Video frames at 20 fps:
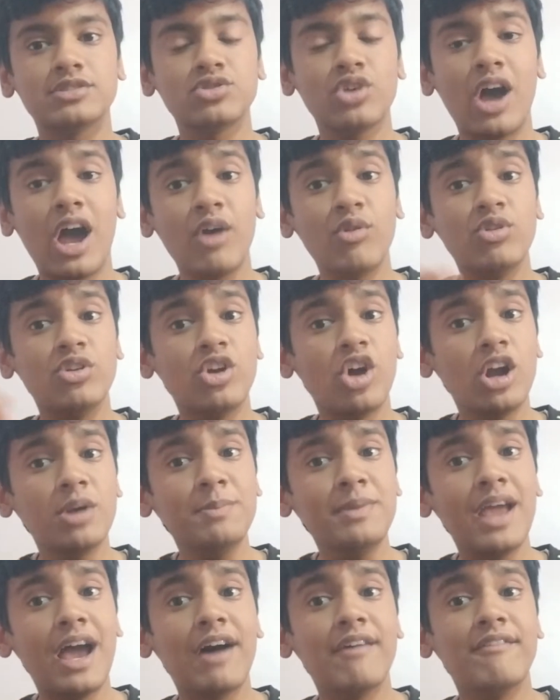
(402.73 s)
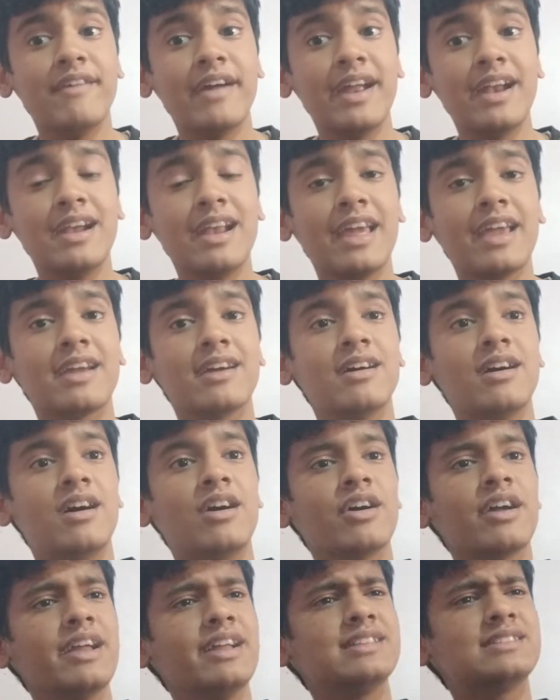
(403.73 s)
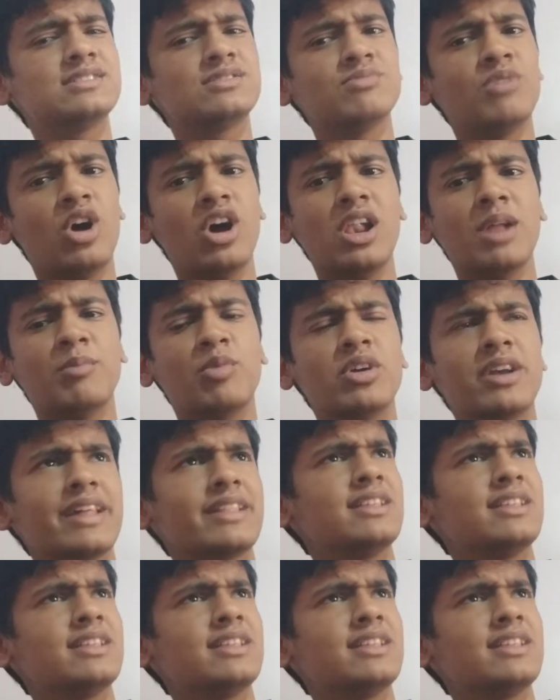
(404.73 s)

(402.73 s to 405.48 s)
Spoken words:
So I would not be aware like, okay, it's small amount.